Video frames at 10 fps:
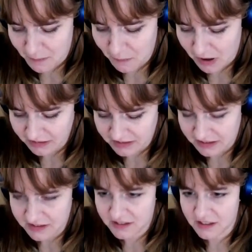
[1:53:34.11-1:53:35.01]

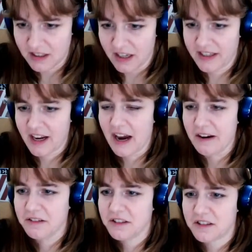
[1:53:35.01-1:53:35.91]
Marxist
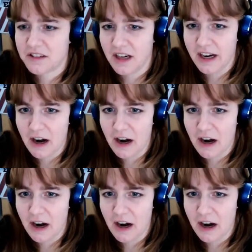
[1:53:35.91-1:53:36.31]
accounts